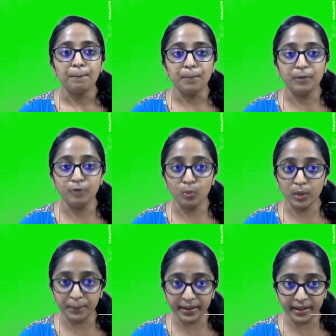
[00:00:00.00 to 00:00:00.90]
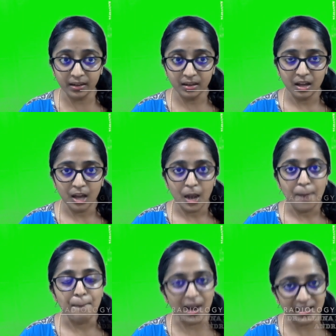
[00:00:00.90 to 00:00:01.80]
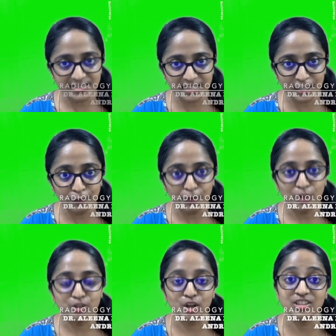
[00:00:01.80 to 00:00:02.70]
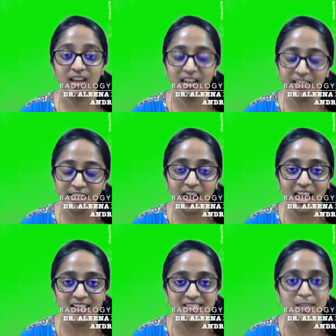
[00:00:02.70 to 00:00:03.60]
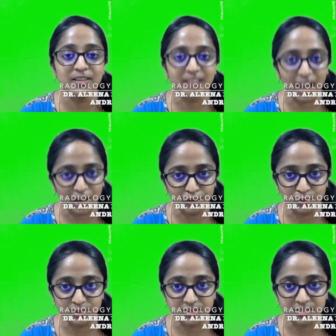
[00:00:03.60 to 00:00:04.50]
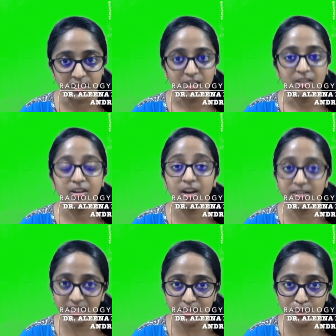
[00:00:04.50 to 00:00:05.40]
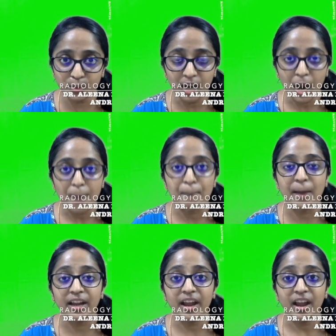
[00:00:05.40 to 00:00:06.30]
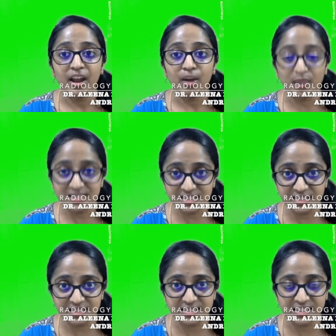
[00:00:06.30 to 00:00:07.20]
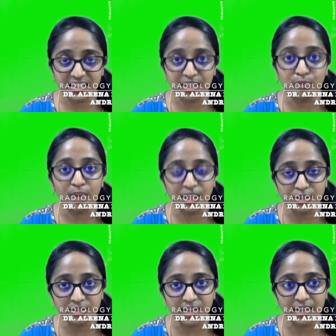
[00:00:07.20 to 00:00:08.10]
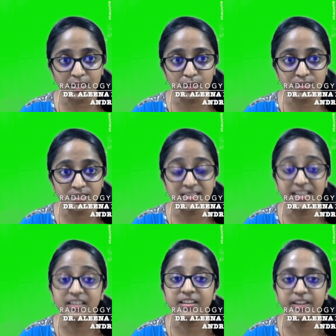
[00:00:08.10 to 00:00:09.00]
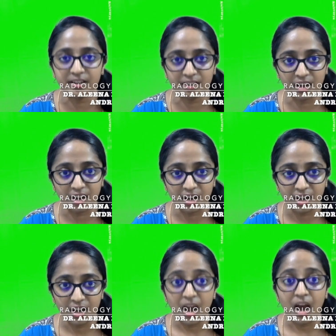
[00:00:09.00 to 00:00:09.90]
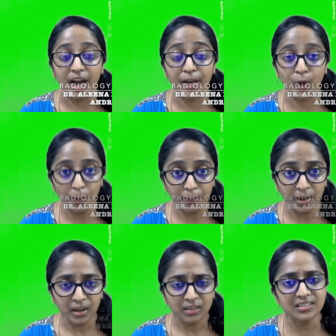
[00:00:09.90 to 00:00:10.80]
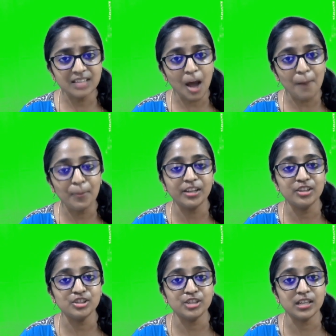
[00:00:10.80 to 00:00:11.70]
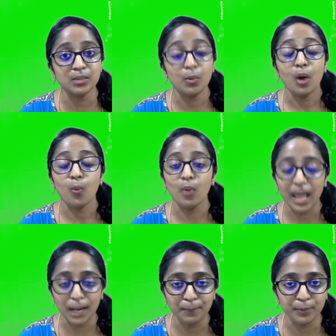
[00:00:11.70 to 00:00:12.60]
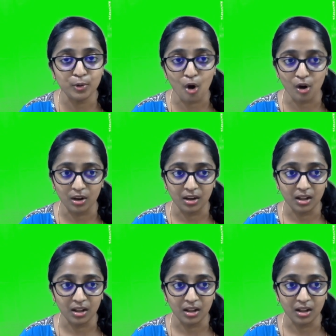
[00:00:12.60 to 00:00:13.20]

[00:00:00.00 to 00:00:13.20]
Before we begin, myself, Dr. Alina Elizabeth Andrews, currently doing my residency in radiodiagnosis in Kerala. I hope this humble initiative will help you all.